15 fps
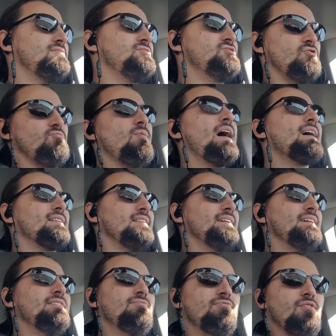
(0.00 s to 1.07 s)

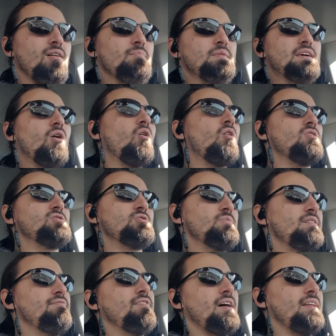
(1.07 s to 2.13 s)
directly from the
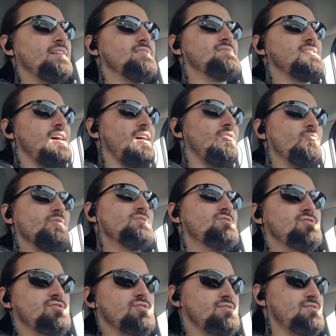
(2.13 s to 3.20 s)
archery fighting style,
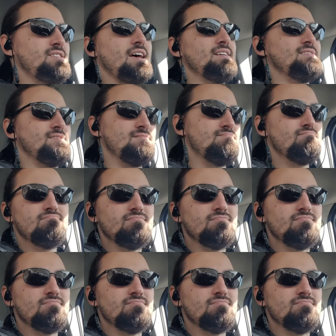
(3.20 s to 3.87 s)
which just says